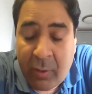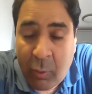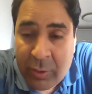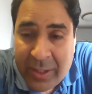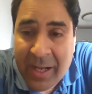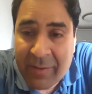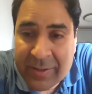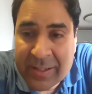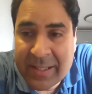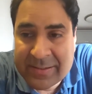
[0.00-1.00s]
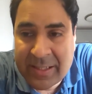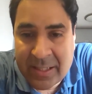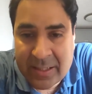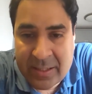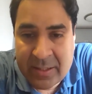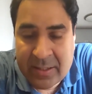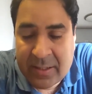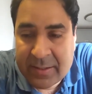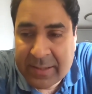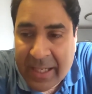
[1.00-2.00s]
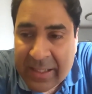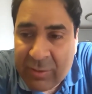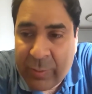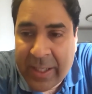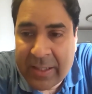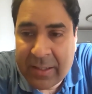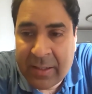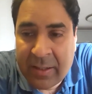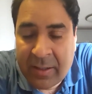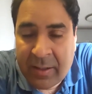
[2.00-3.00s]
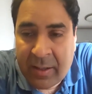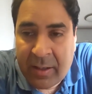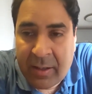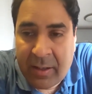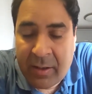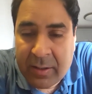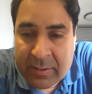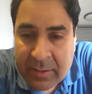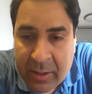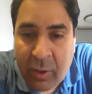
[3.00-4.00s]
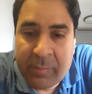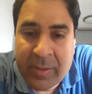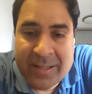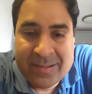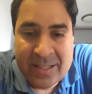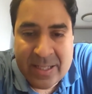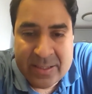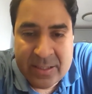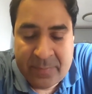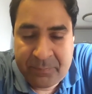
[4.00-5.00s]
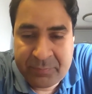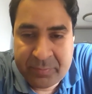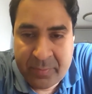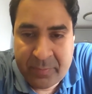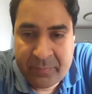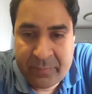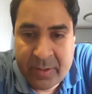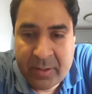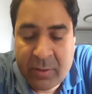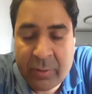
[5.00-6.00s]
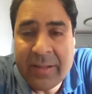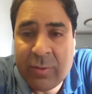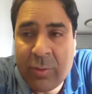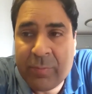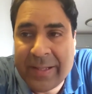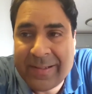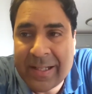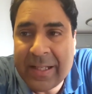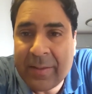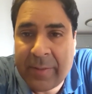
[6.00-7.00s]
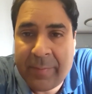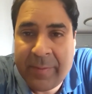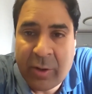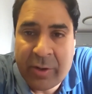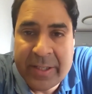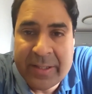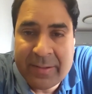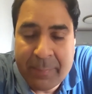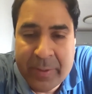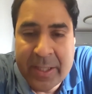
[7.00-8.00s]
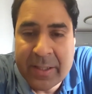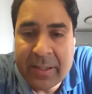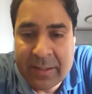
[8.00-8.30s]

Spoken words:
Only after that is done, that is when the cord blood is collected. Okay, so basically the baby is already separated.